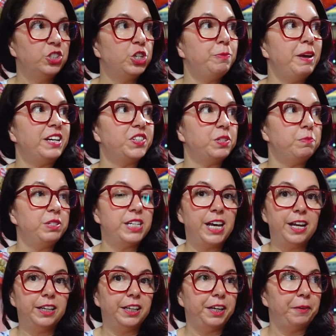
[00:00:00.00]
She makes them
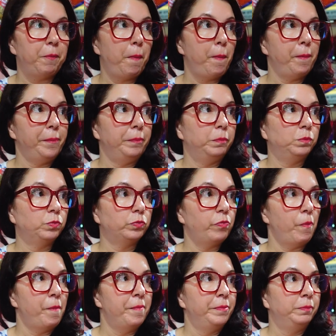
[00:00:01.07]
daily. If you buy
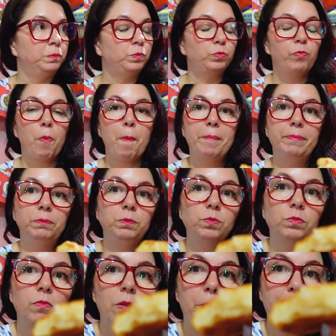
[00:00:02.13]
it in a gift shop,
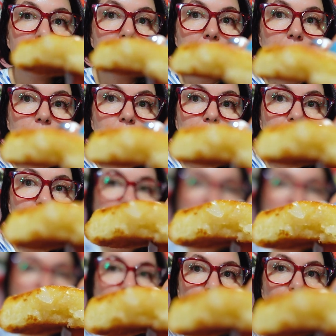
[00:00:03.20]
it may be
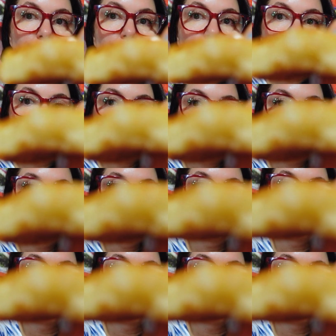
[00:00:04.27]
already 2 or